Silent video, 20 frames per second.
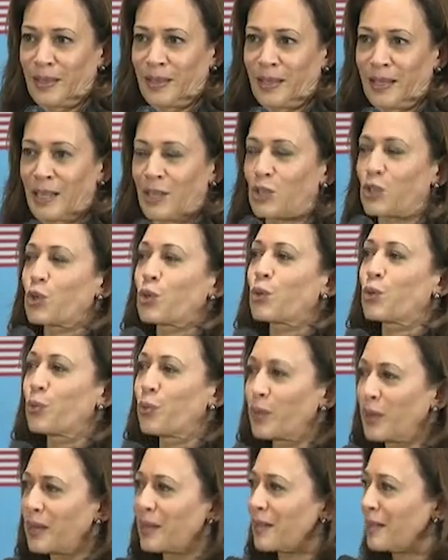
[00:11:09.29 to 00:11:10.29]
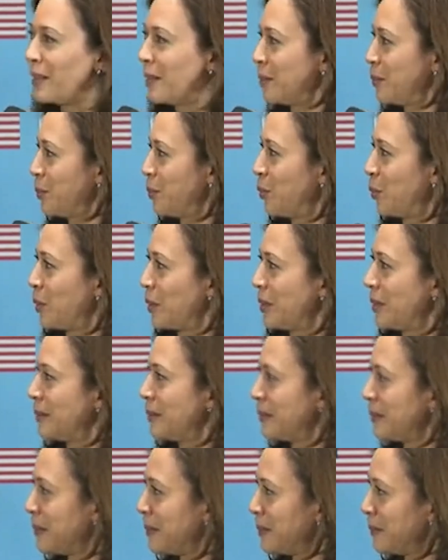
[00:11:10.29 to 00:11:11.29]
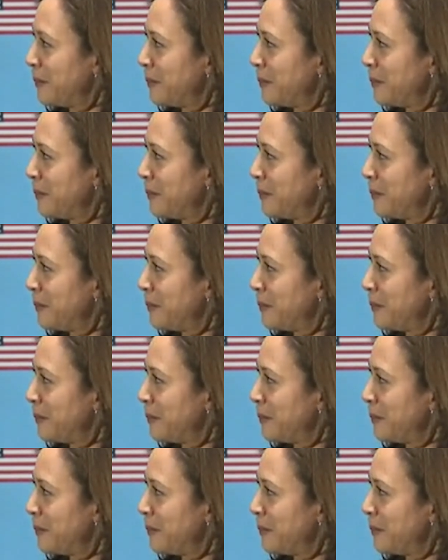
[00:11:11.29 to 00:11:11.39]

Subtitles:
That is critically important.